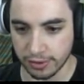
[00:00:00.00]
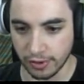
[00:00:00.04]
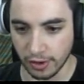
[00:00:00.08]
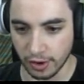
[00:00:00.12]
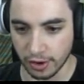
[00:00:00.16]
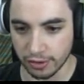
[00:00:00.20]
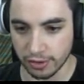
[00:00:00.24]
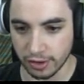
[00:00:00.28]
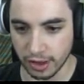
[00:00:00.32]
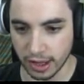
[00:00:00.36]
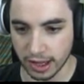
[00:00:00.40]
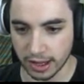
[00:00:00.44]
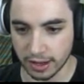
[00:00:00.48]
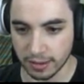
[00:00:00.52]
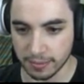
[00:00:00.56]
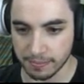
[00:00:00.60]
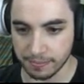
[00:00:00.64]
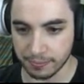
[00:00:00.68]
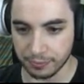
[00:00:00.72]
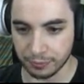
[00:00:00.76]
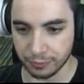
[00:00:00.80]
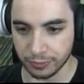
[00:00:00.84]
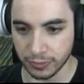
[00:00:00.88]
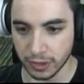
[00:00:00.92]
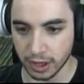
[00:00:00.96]
There's like
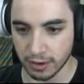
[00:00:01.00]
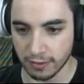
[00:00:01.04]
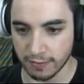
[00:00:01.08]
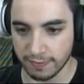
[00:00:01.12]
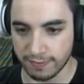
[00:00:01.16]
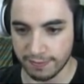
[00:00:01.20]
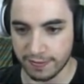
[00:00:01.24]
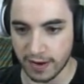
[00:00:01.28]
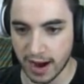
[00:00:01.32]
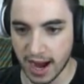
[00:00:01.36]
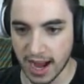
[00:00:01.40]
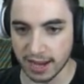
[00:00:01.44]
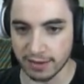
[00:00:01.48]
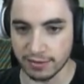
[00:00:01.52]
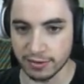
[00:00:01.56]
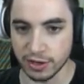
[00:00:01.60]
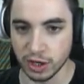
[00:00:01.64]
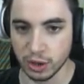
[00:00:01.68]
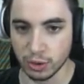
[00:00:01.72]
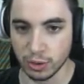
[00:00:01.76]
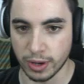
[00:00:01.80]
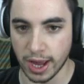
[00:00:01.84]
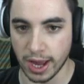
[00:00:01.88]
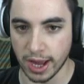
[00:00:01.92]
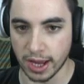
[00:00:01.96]
five
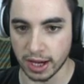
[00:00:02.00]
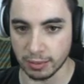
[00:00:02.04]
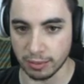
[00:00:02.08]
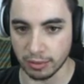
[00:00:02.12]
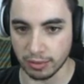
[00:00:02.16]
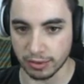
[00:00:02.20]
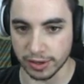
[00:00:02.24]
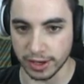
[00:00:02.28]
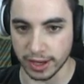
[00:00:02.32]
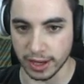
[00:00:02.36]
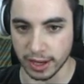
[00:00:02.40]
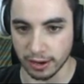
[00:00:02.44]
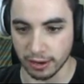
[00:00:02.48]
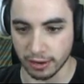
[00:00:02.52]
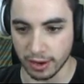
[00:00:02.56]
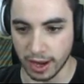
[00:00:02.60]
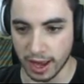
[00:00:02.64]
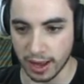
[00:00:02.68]
new cannibals now,